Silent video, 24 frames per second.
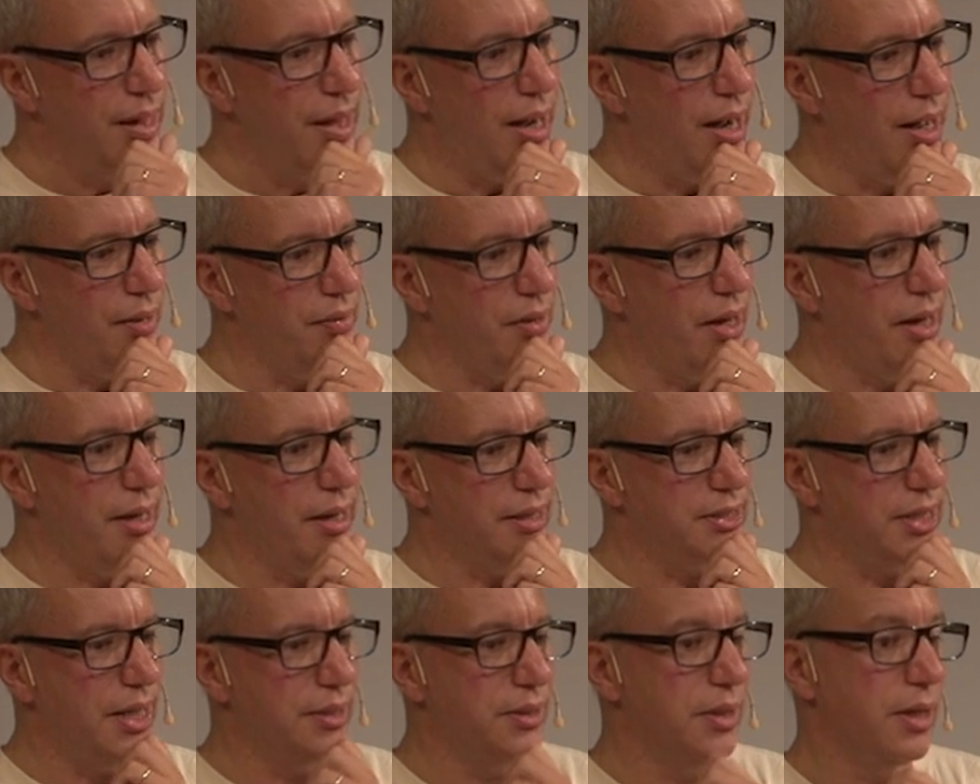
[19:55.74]
then I
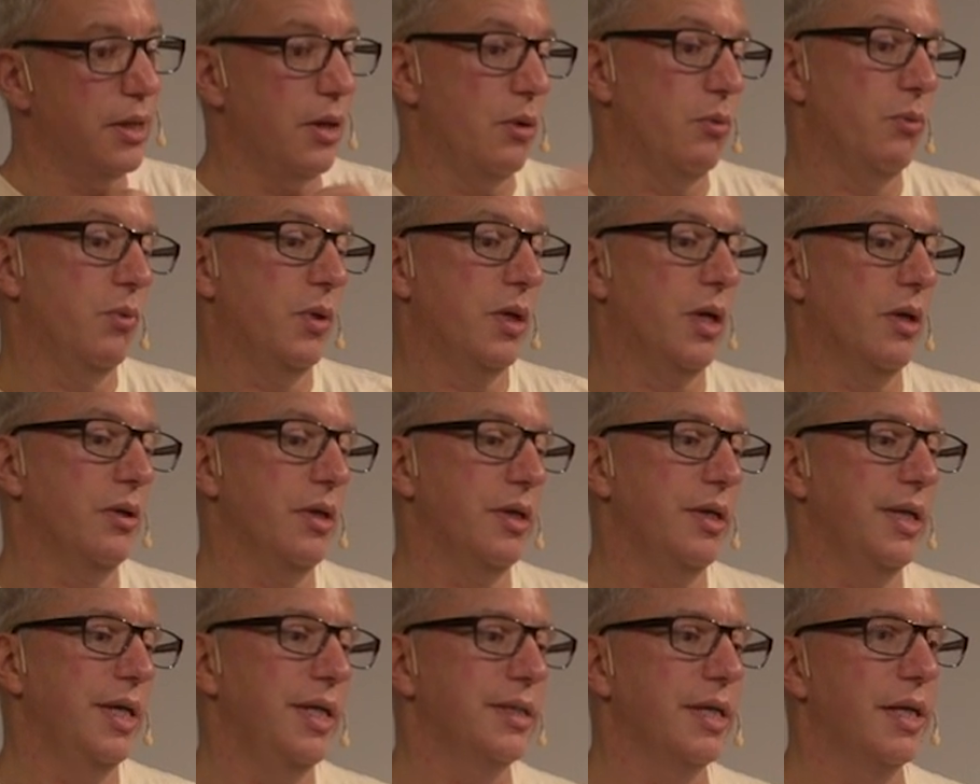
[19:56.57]
said, we're going to
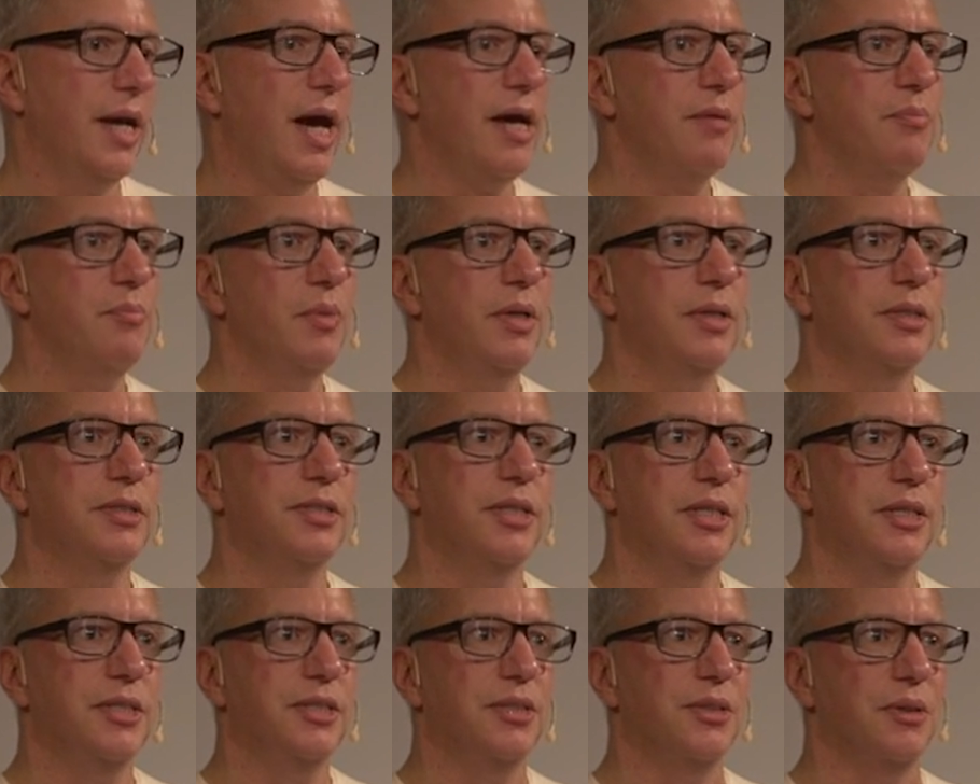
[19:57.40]
need an admin
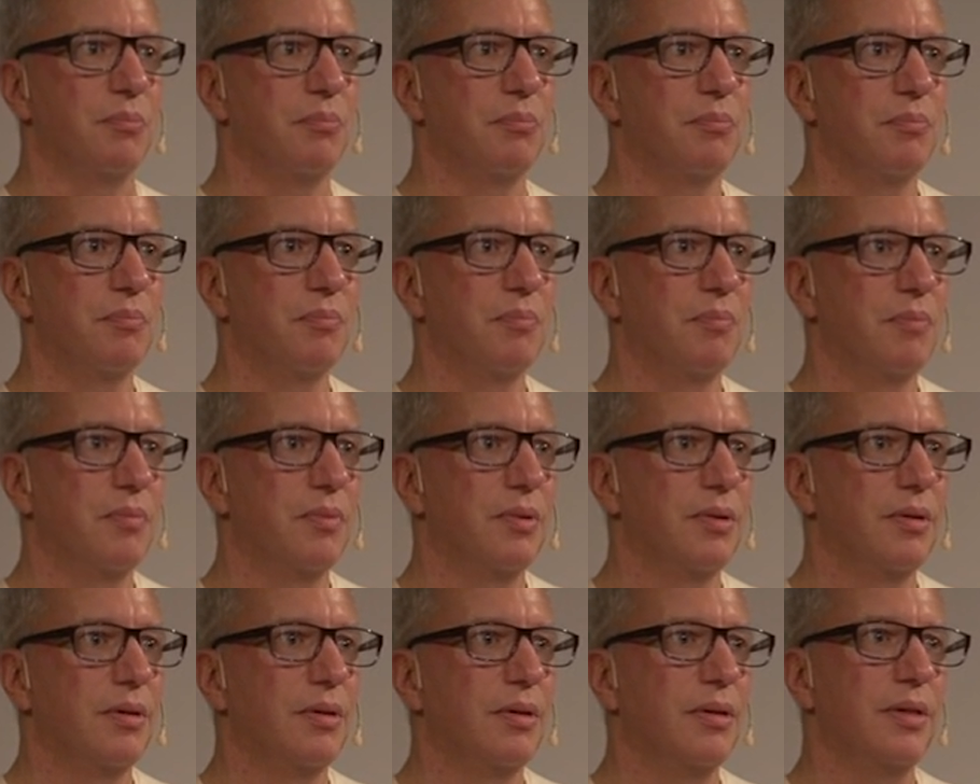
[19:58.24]
system.
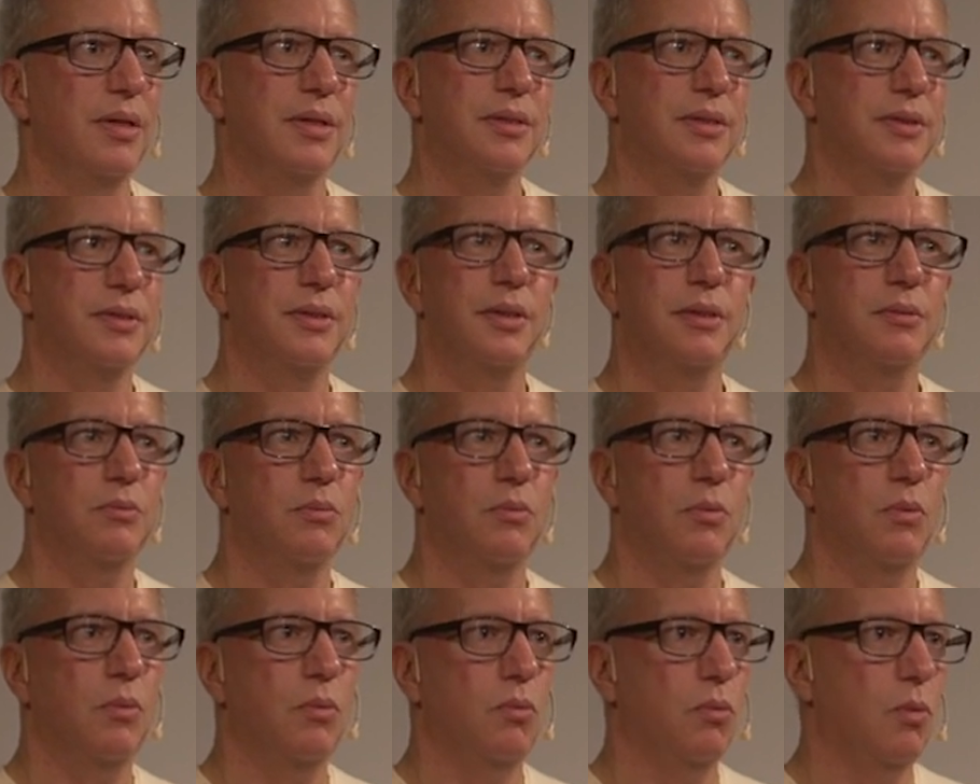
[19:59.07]
And they said,
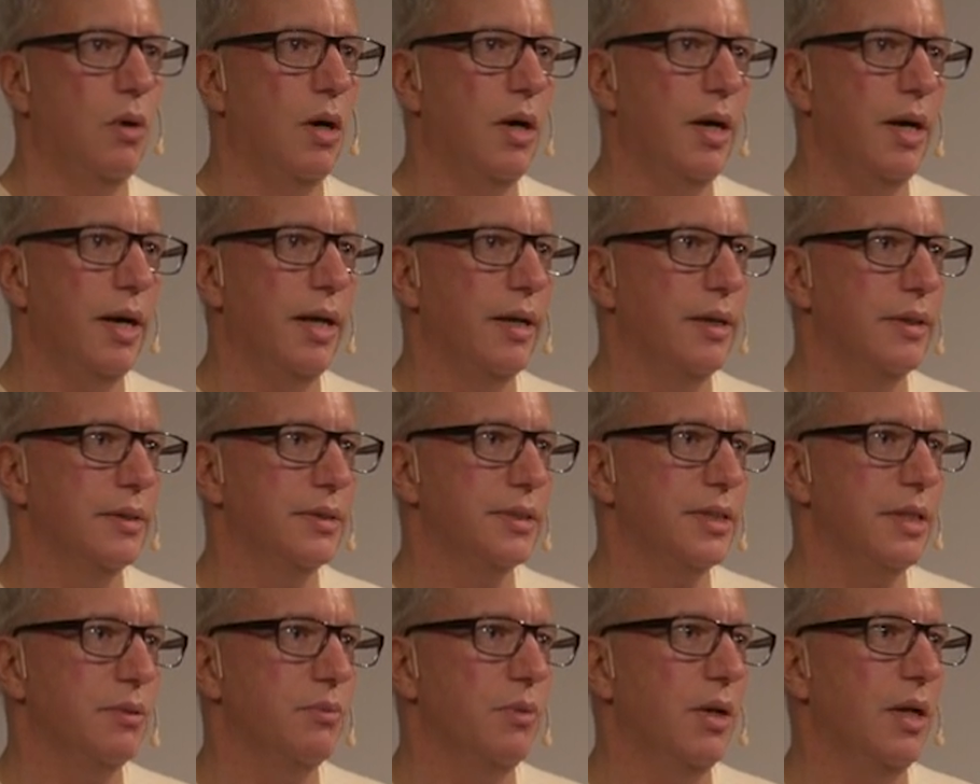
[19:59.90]
well, why? And I
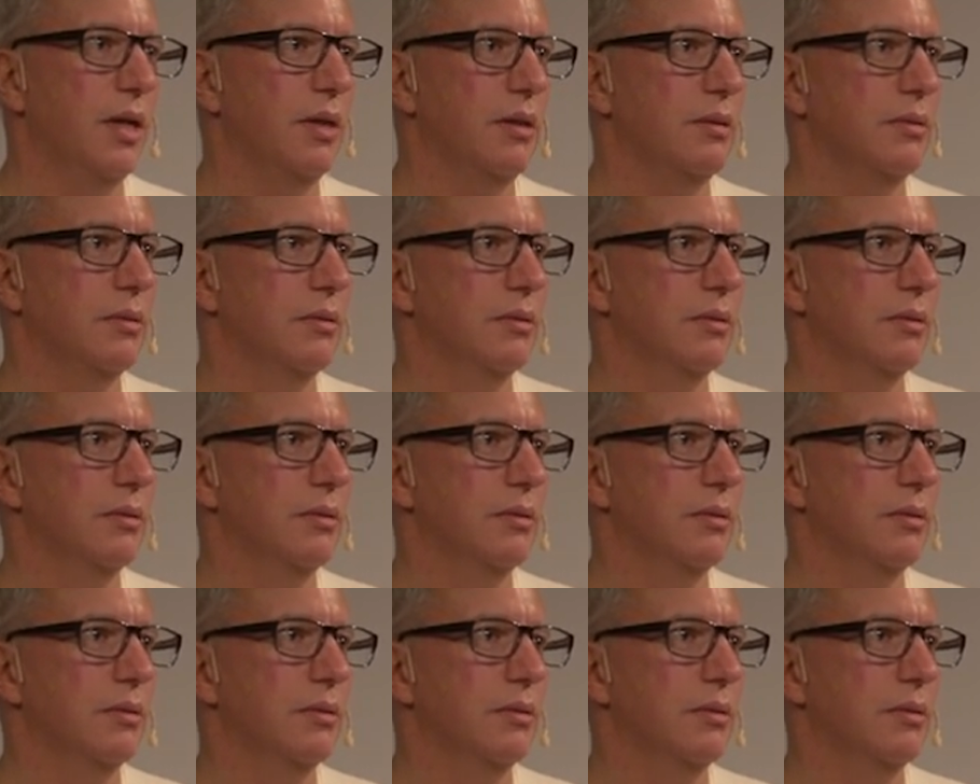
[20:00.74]
said, well,